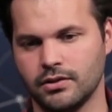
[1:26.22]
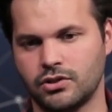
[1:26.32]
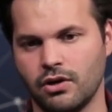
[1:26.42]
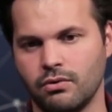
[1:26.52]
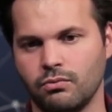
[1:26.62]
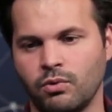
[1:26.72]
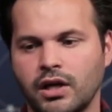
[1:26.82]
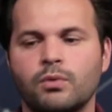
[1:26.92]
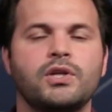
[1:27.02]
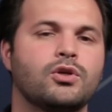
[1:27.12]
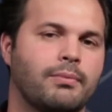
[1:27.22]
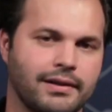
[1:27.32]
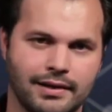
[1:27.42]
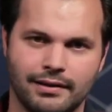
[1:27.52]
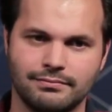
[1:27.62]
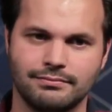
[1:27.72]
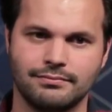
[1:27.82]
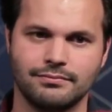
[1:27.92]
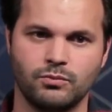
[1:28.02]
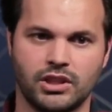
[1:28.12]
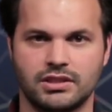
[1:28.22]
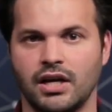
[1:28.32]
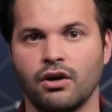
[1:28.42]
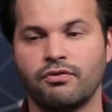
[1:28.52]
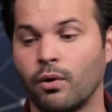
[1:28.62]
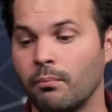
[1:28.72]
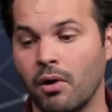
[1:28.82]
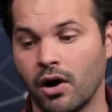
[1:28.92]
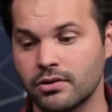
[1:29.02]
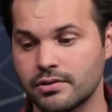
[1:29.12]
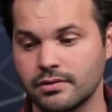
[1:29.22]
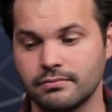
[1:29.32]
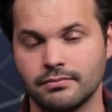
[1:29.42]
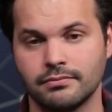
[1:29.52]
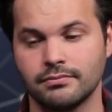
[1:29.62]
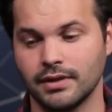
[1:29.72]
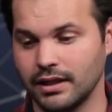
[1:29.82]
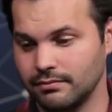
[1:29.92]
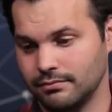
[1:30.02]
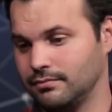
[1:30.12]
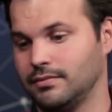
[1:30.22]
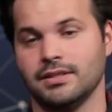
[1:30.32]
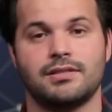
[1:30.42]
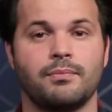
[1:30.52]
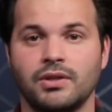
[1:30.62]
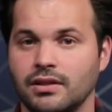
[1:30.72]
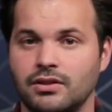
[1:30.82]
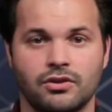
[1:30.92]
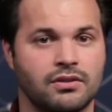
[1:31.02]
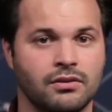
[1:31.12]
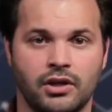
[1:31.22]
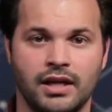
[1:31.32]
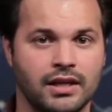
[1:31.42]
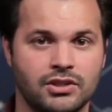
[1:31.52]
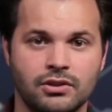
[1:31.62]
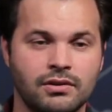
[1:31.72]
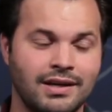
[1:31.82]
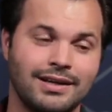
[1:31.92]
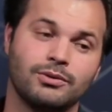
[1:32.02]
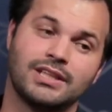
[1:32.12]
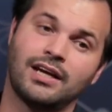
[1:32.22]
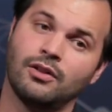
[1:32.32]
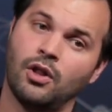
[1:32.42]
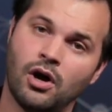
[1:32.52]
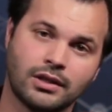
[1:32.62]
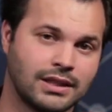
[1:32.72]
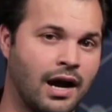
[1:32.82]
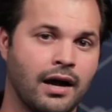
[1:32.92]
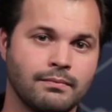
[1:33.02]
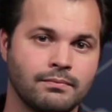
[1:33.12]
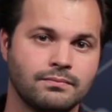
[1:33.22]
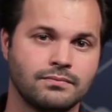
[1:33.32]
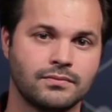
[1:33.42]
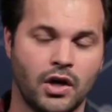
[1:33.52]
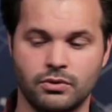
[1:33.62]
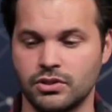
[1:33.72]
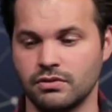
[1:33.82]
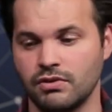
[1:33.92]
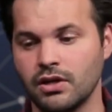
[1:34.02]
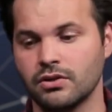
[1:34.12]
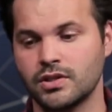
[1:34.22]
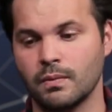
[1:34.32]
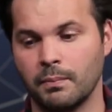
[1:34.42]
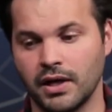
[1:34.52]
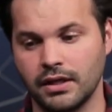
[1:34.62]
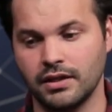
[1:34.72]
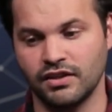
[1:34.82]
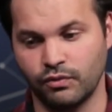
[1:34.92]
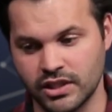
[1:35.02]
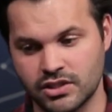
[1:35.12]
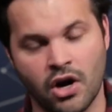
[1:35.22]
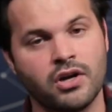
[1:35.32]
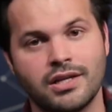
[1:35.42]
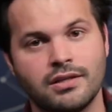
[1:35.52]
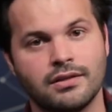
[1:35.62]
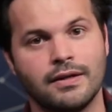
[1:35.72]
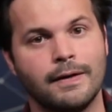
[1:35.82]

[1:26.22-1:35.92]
So what can we do about that? We could terraform Mars. That is something that they're looking into. It would take a long time, hundreds of years, but if we started,